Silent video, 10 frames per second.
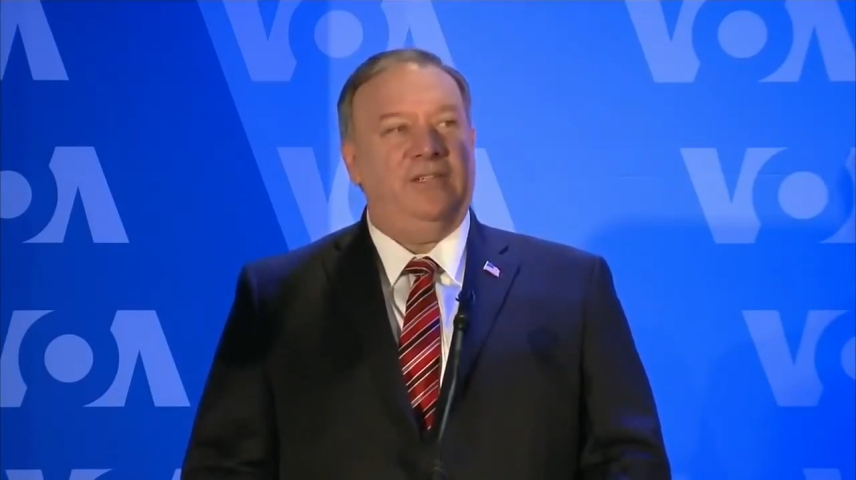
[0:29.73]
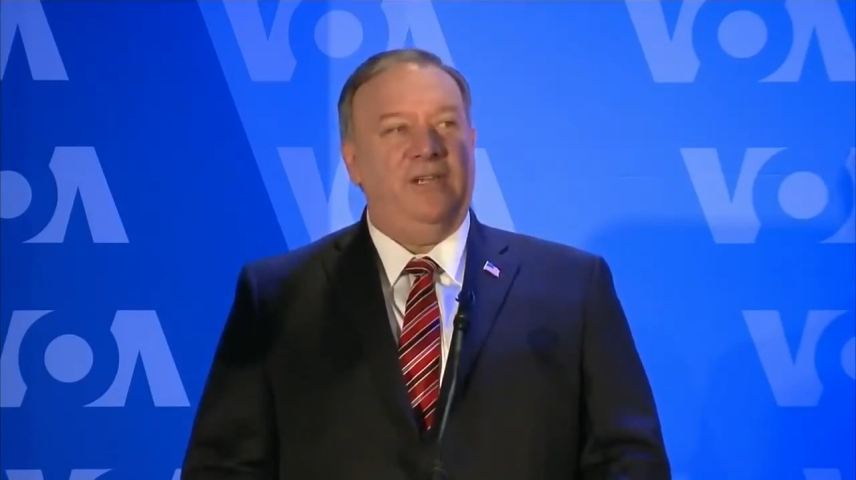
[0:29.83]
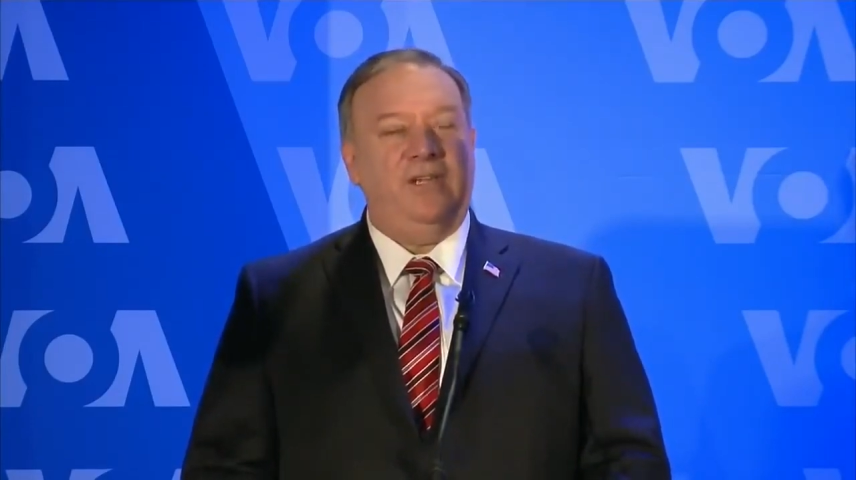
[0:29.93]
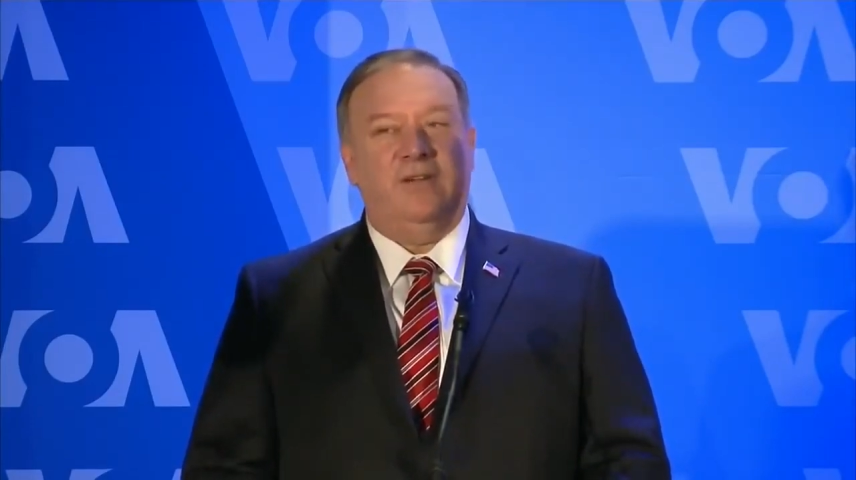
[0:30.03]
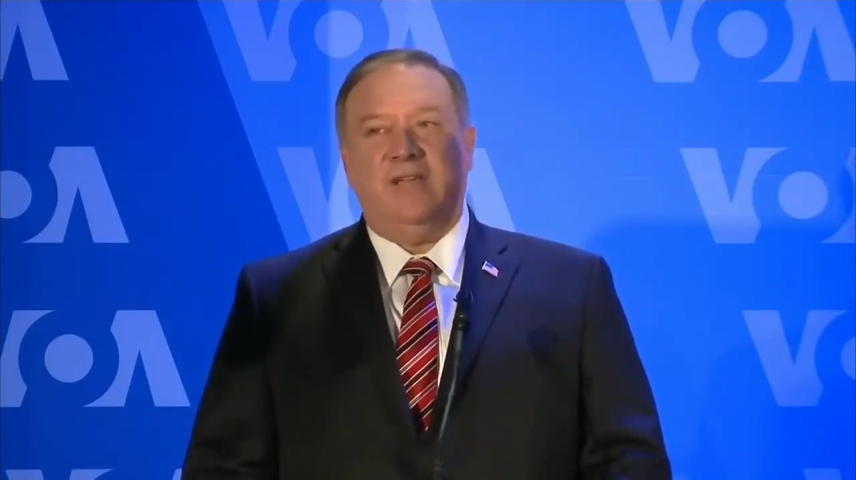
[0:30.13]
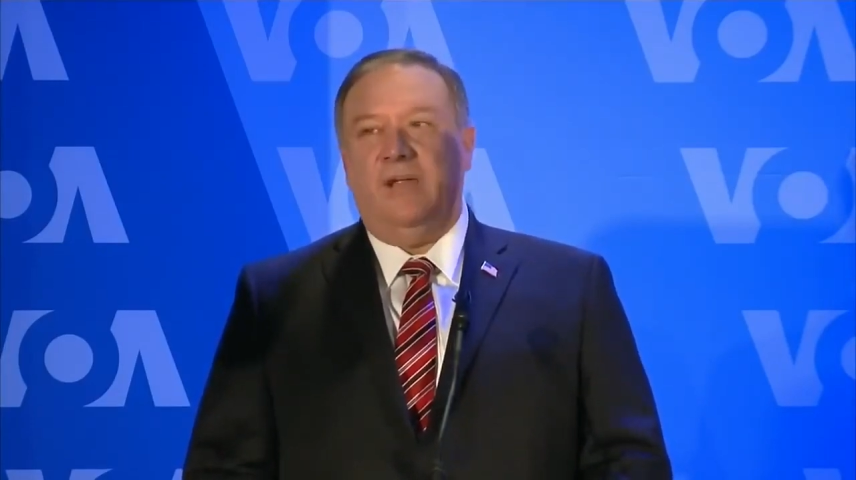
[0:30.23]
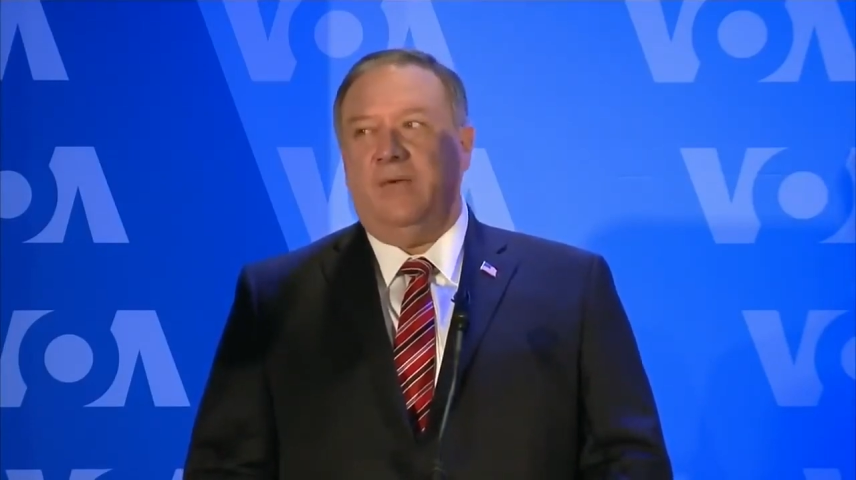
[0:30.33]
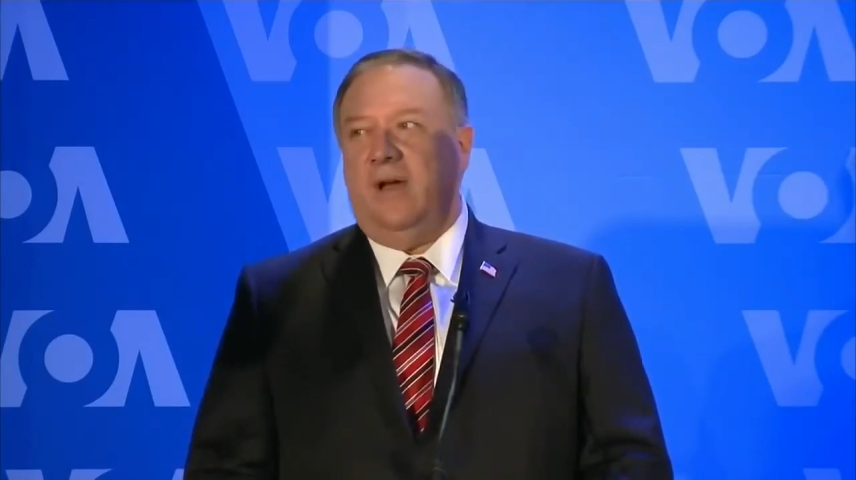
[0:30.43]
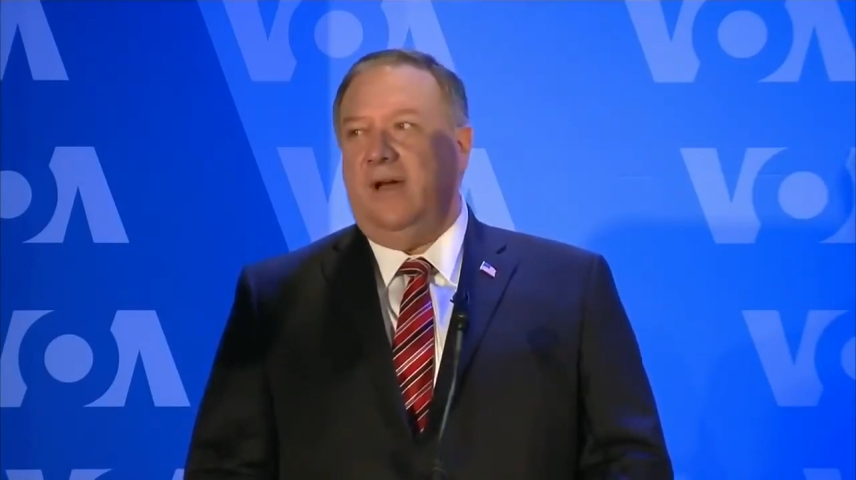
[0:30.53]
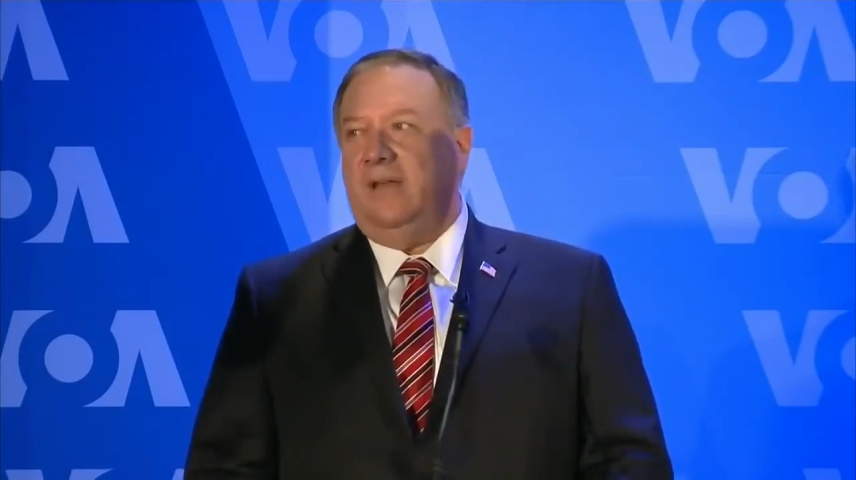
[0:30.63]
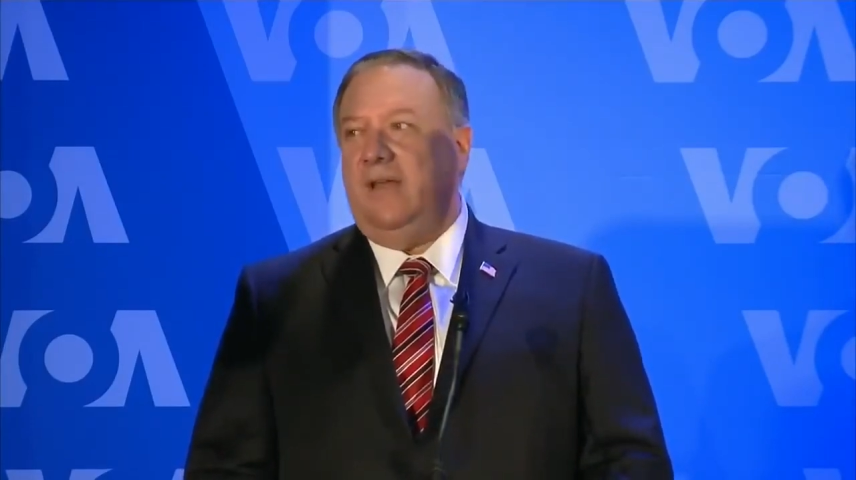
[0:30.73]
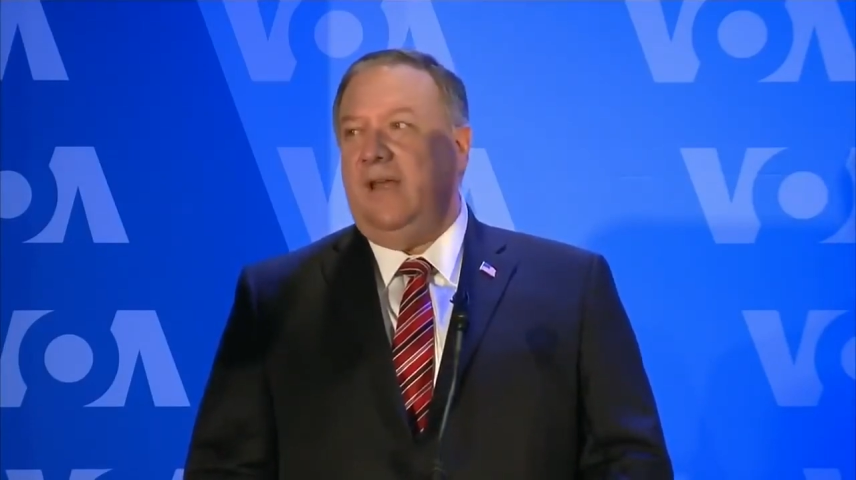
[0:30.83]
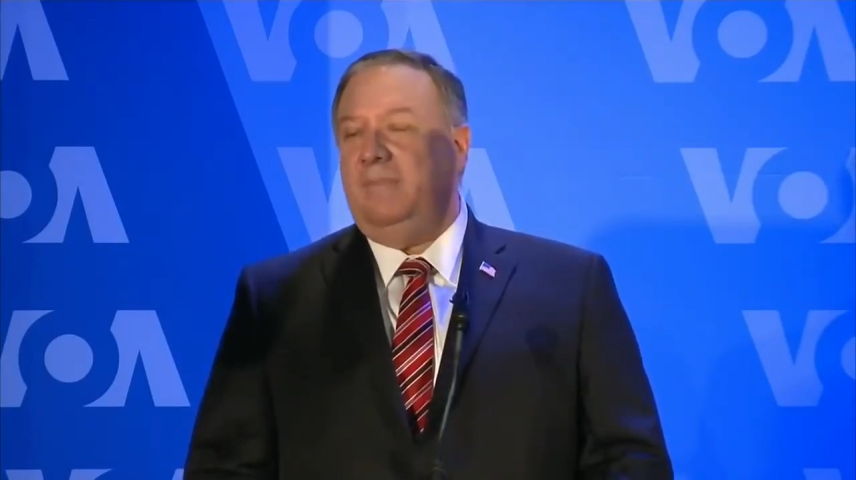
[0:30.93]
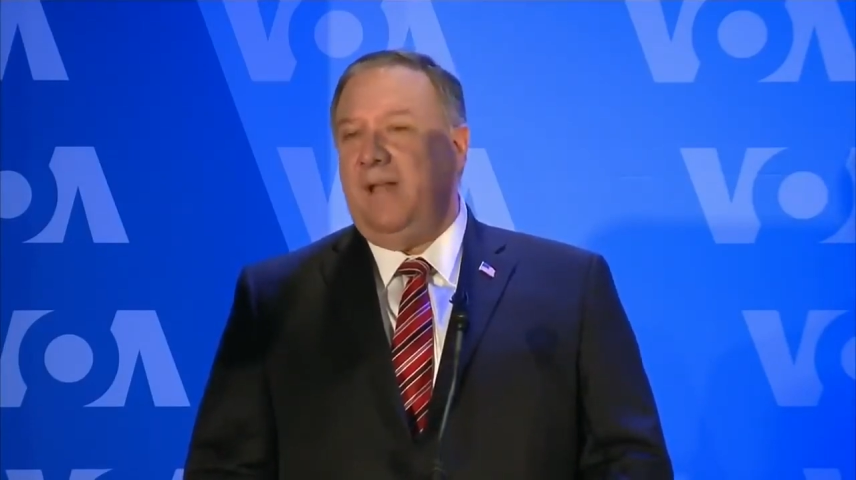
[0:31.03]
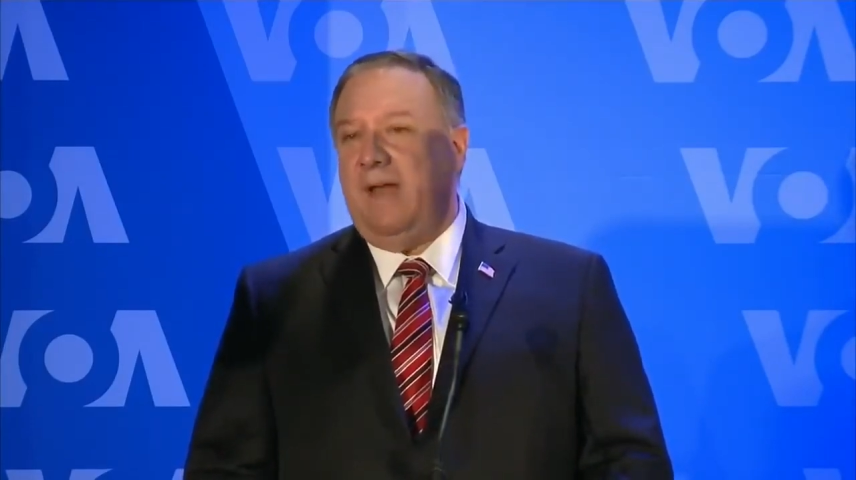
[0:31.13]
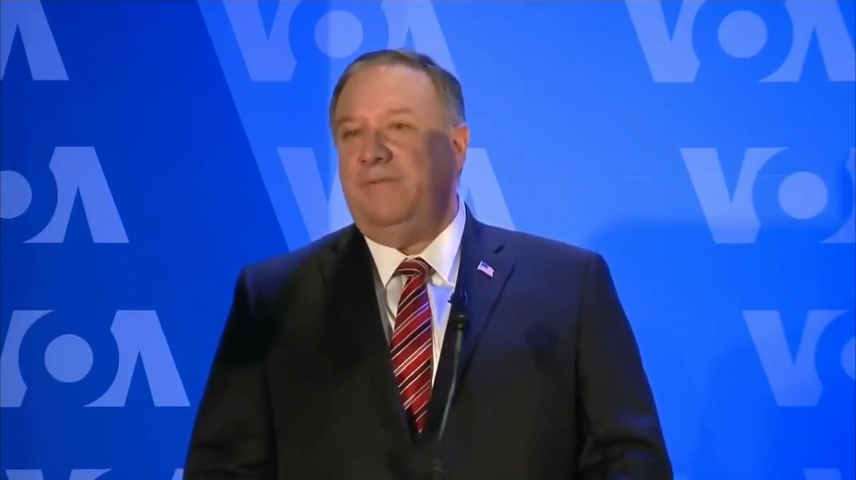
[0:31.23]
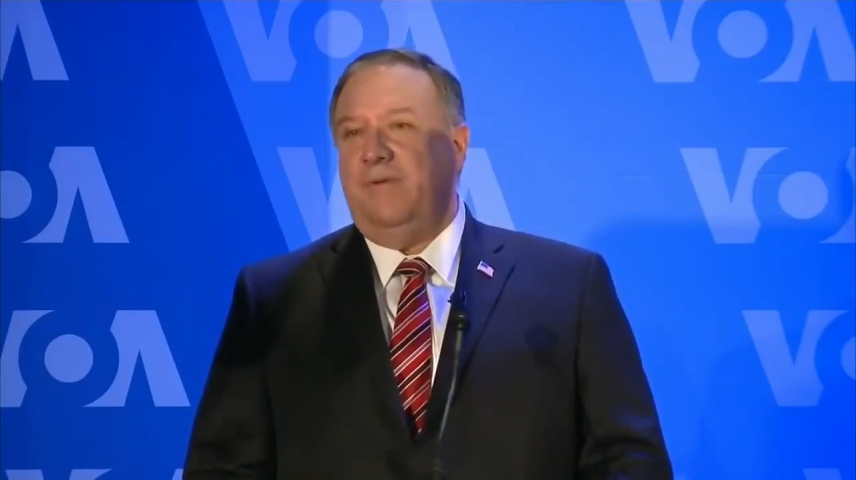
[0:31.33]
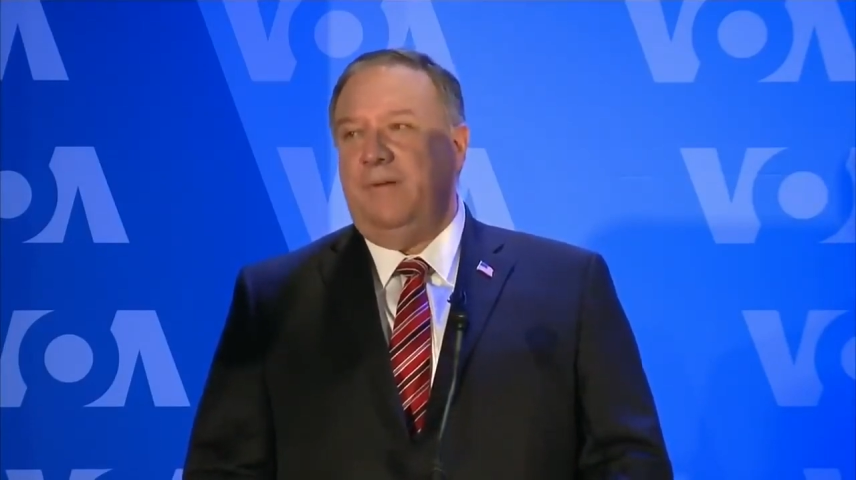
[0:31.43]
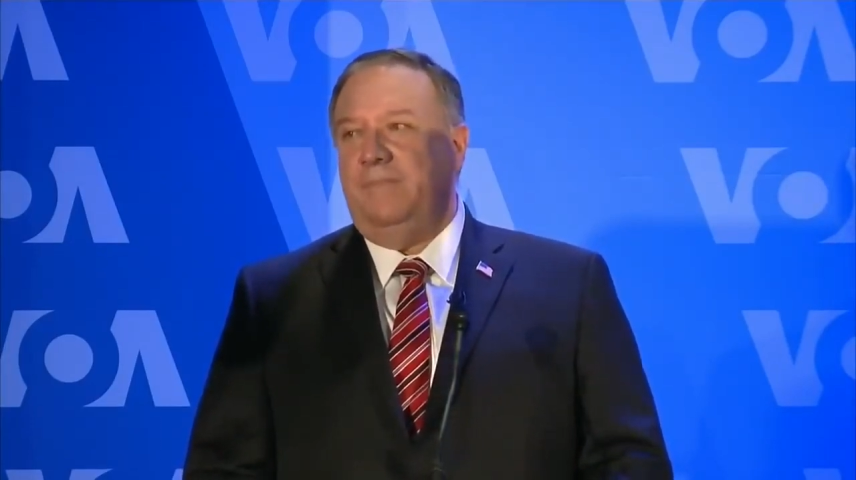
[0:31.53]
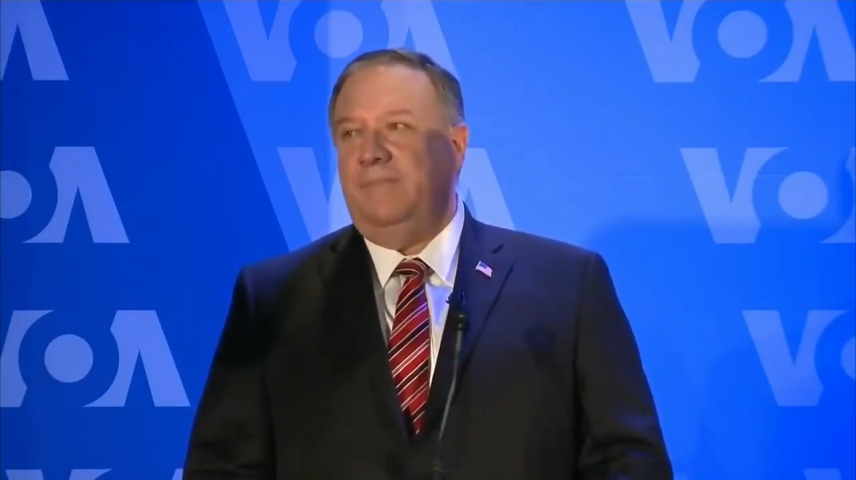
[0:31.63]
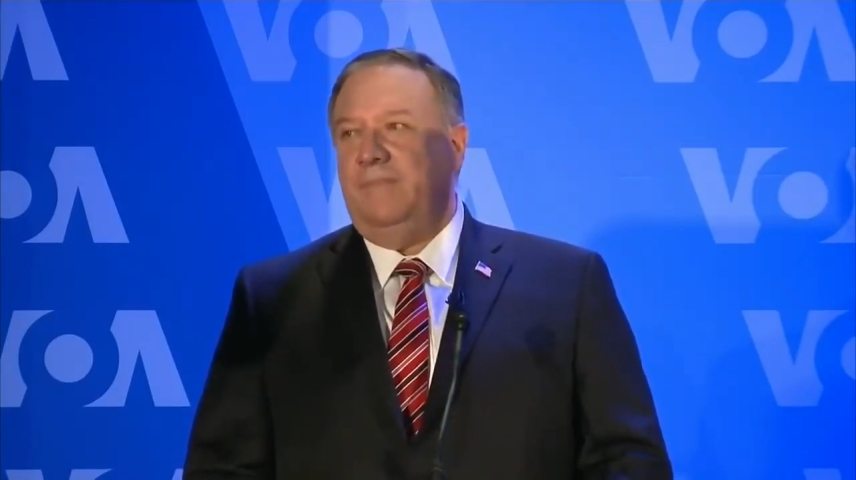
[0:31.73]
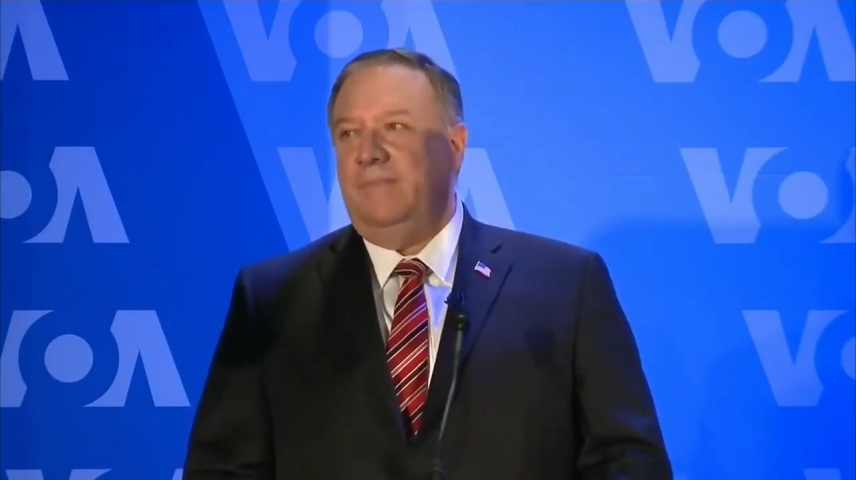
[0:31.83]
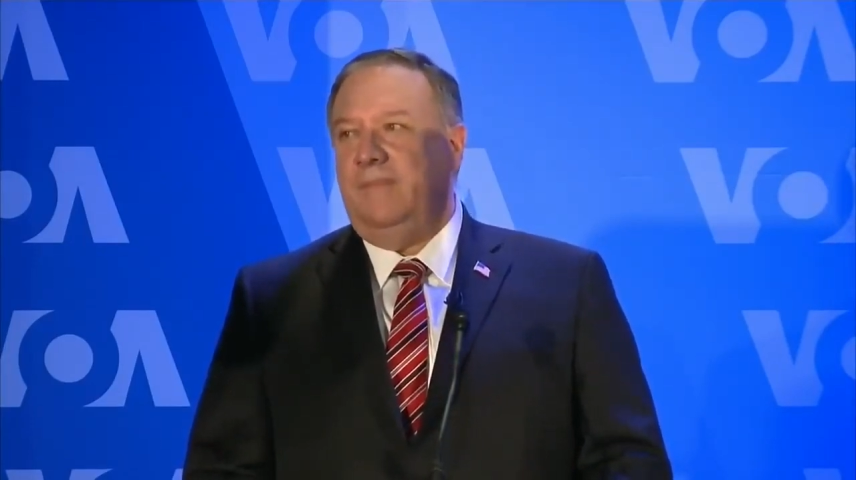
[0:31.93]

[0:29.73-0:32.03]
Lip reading: Beijing or Tehran a platform.